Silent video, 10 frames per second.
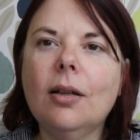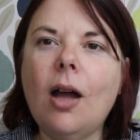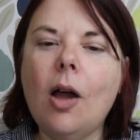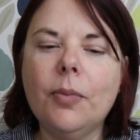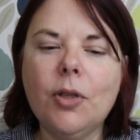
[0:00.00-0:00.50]

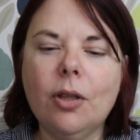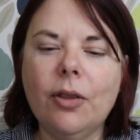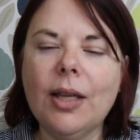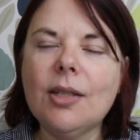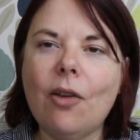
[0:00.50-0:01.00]
to the
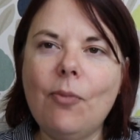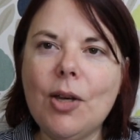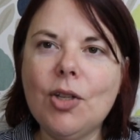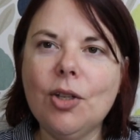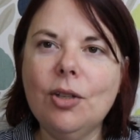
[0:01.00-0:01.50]
things I've
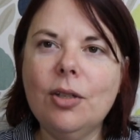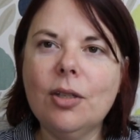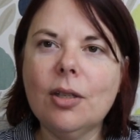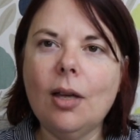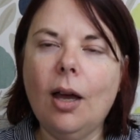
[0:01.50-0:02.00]

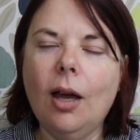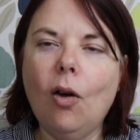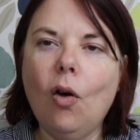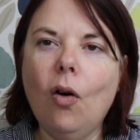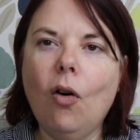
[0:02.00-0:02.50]
mentioned
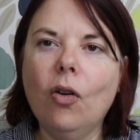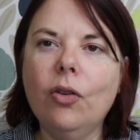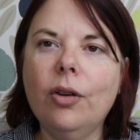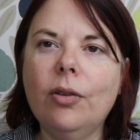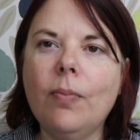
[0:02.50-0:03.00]

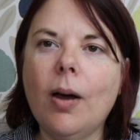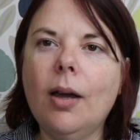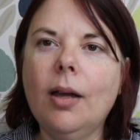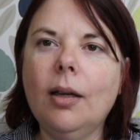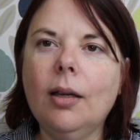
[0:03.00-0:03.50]
on
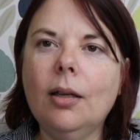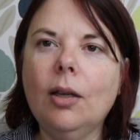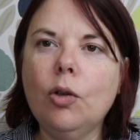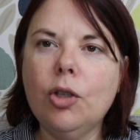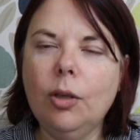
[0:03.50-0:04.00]
my
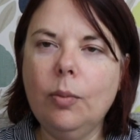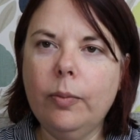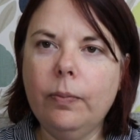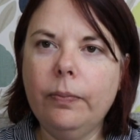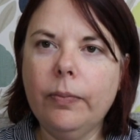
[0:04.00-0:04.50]
YouTube
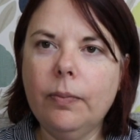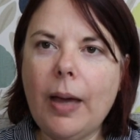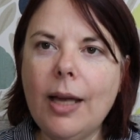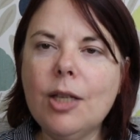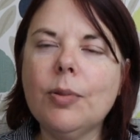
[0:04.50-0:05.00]

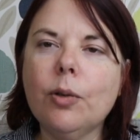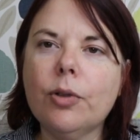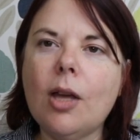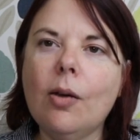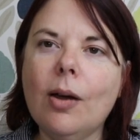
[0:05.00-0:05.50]
page, but
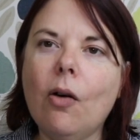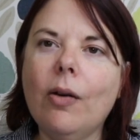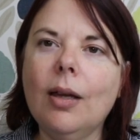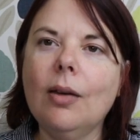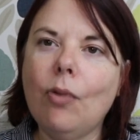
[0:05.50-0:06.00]
also
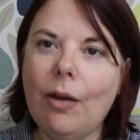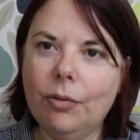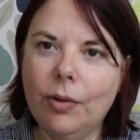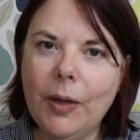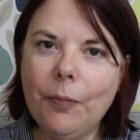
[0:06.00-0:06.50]
in
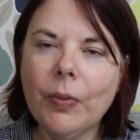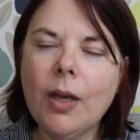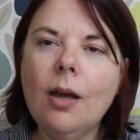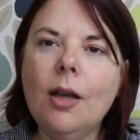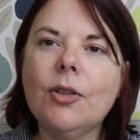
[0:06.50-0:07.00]
Ravelry.
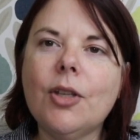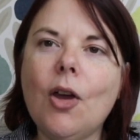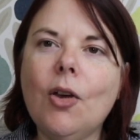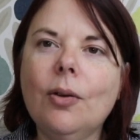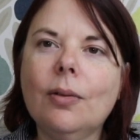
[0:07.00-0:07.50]

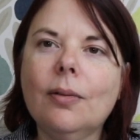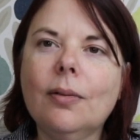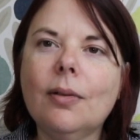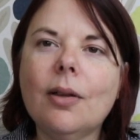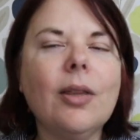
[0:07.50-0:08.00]
So
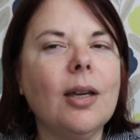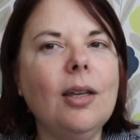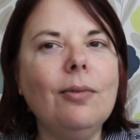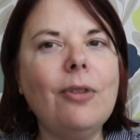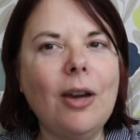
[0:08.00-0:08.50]

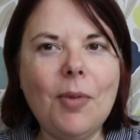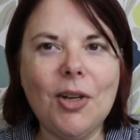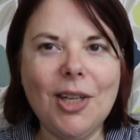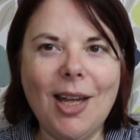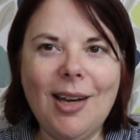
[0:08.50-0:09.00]
thank you very
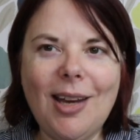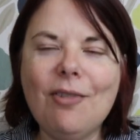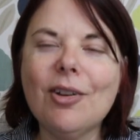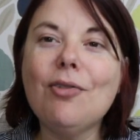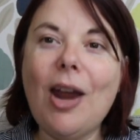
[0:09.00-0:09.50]
much again.
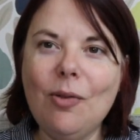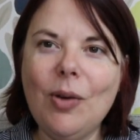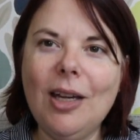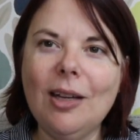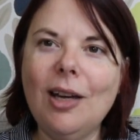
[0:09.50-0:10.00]
Have a great
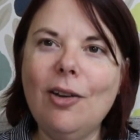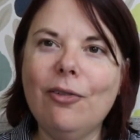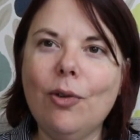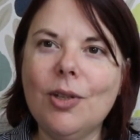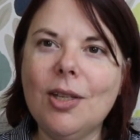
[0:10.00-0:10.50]
week, and I look
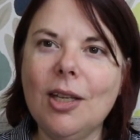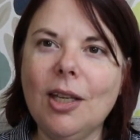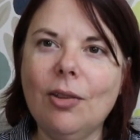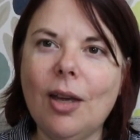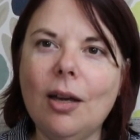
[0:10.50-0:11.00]
forward to
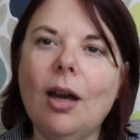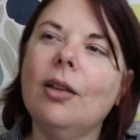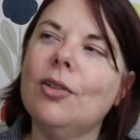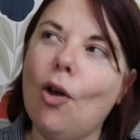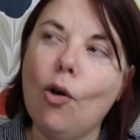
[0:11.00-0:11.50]
seeing you then.
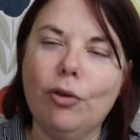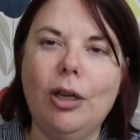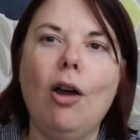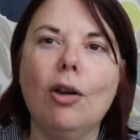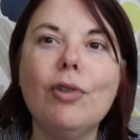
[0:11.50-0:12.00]
Ah, it's a
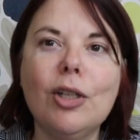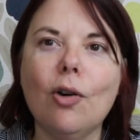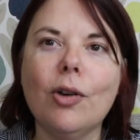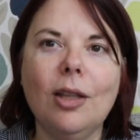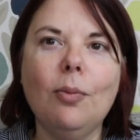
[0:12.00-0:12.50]
hungry
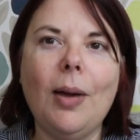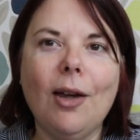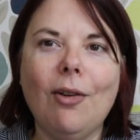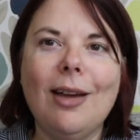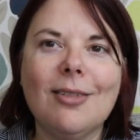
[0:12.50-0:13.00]
dog in the
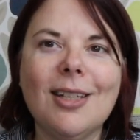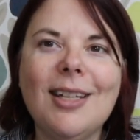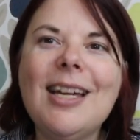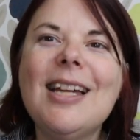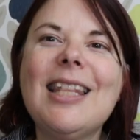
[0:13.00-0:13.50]
background.
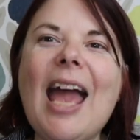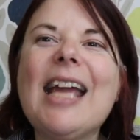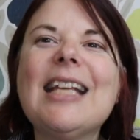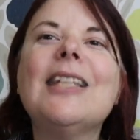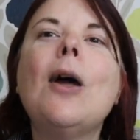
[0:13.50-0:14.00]
Thanks.